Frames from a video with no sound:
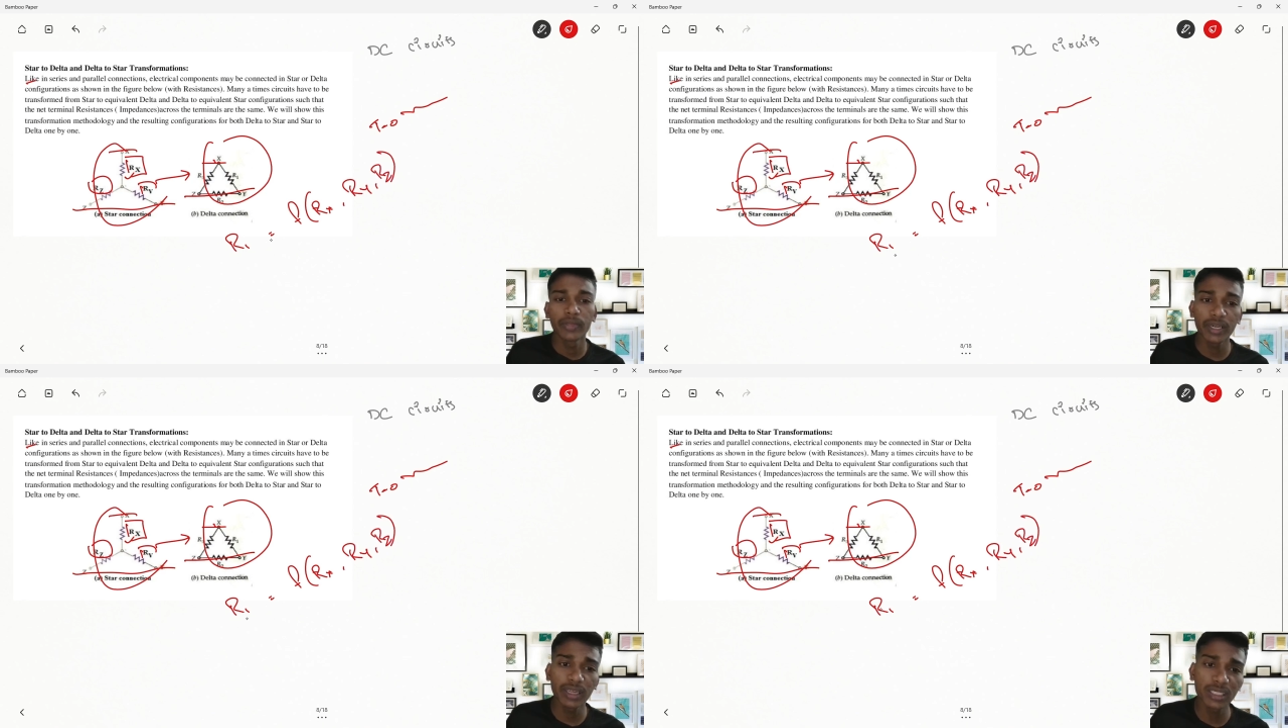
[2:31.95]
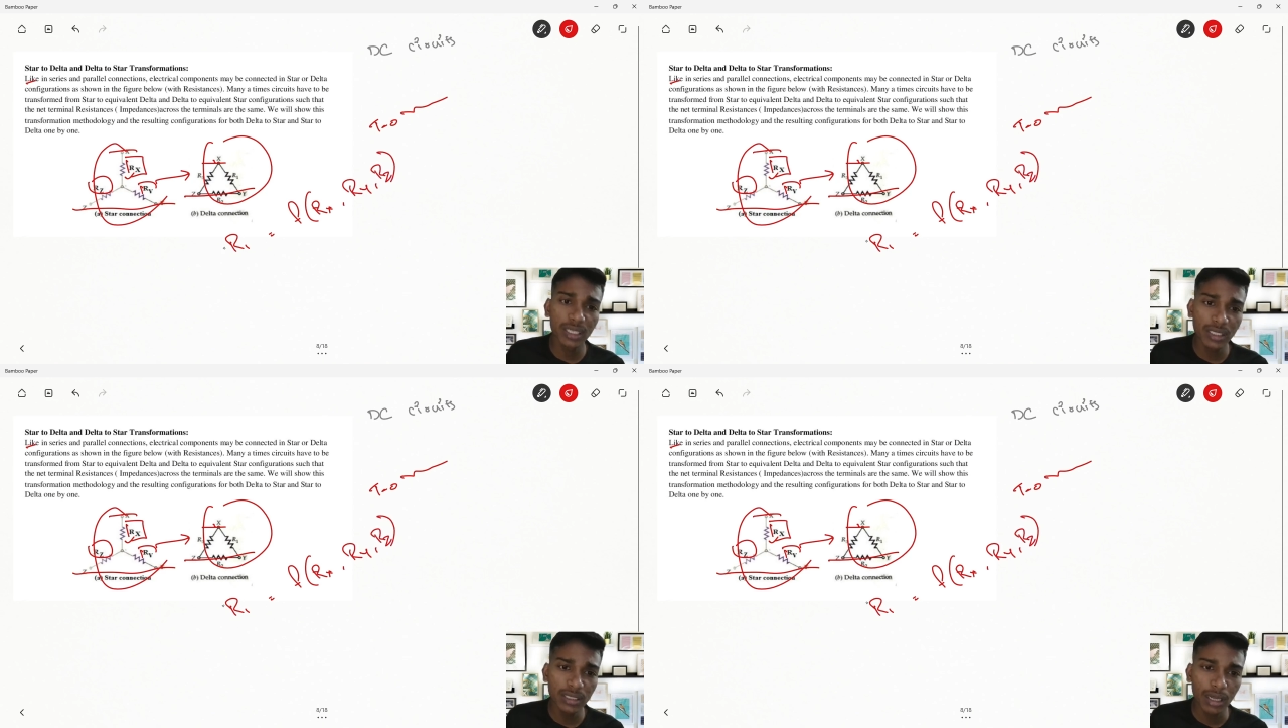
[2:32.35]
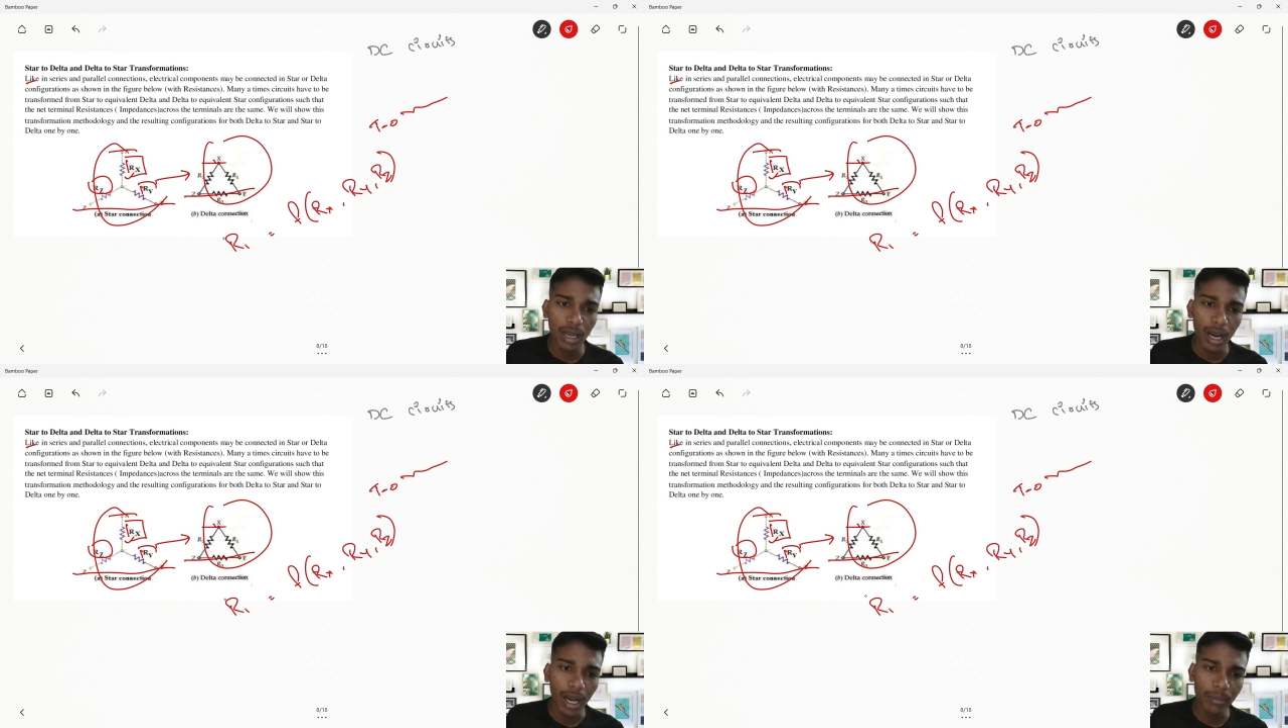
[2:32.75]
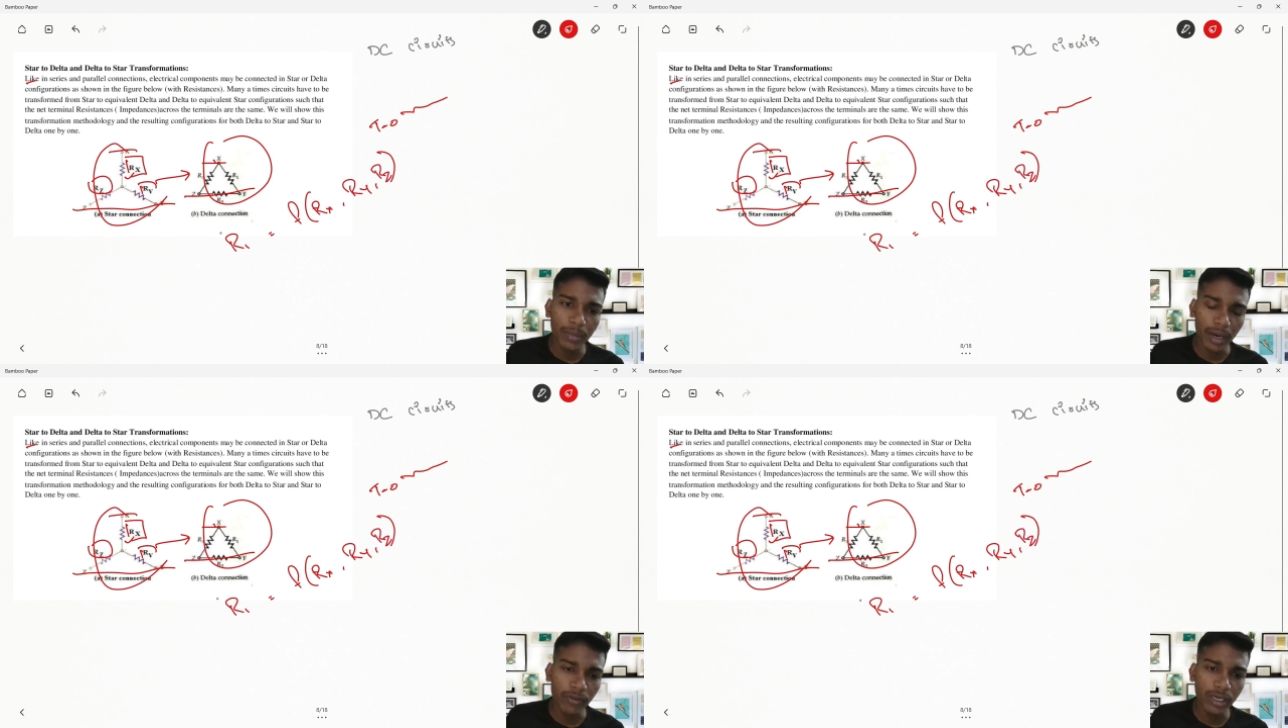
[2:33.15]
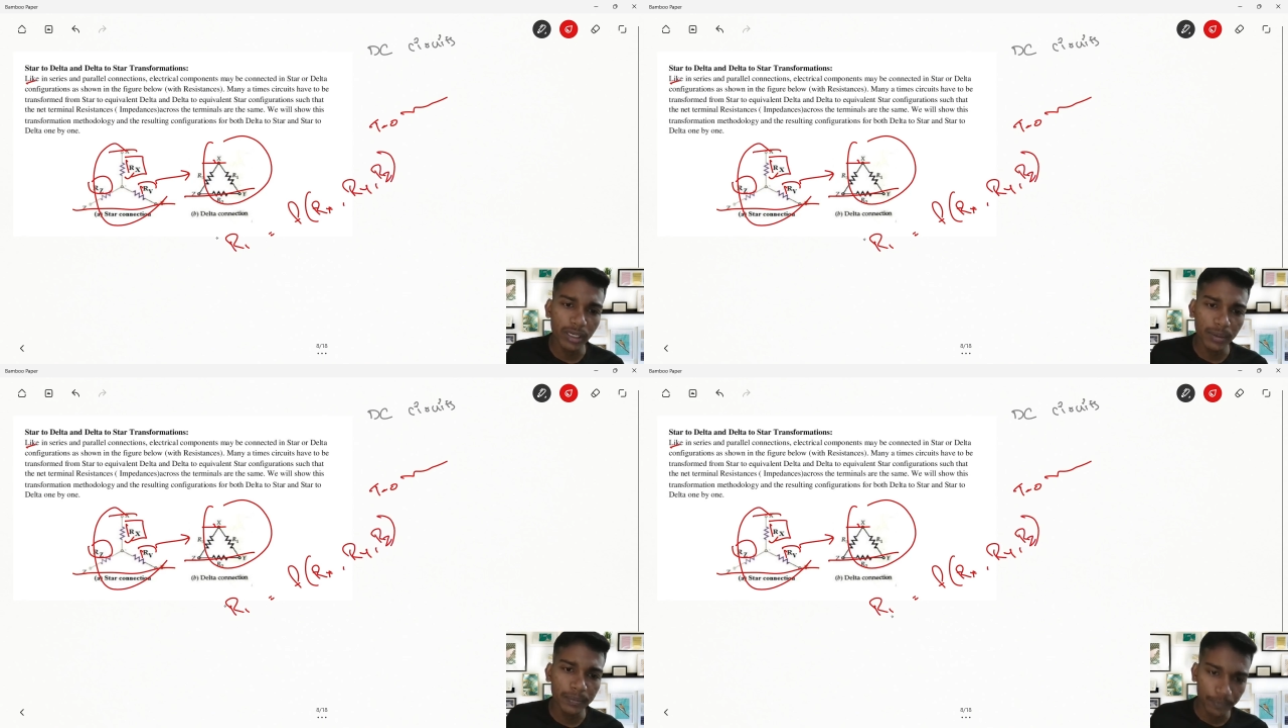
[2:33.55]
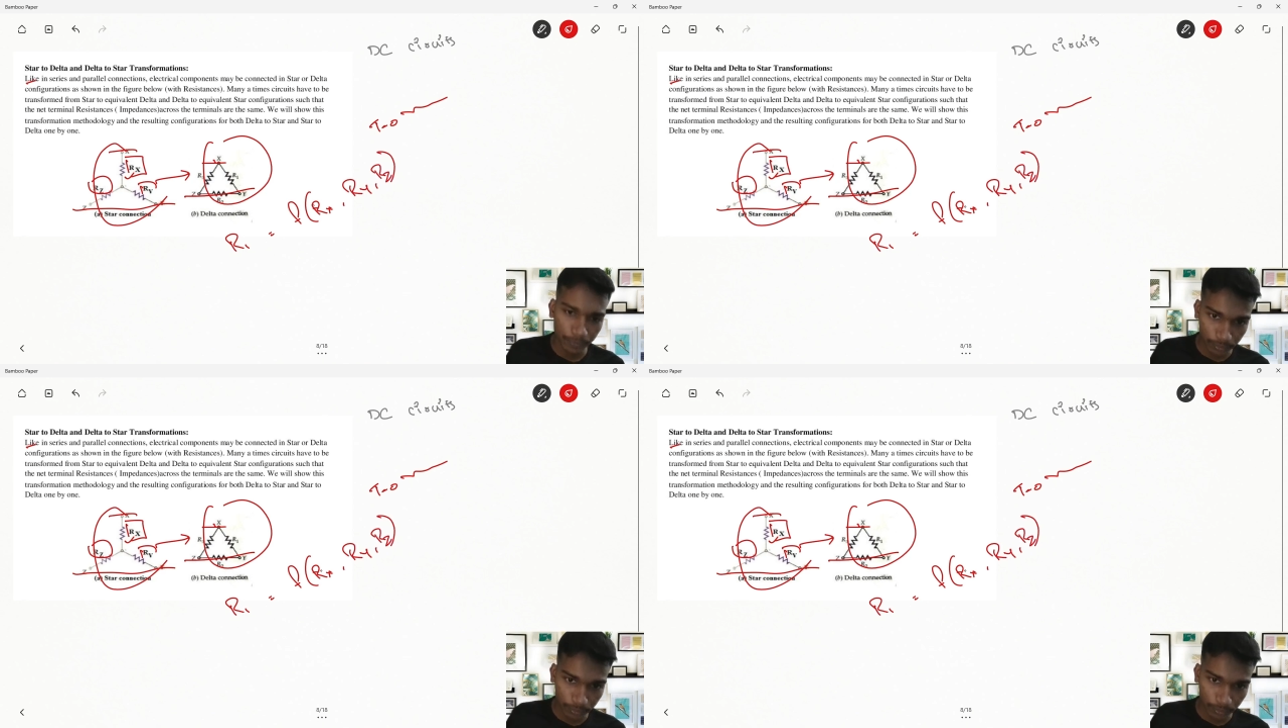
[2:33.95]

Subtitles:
that in the sense, I'm converting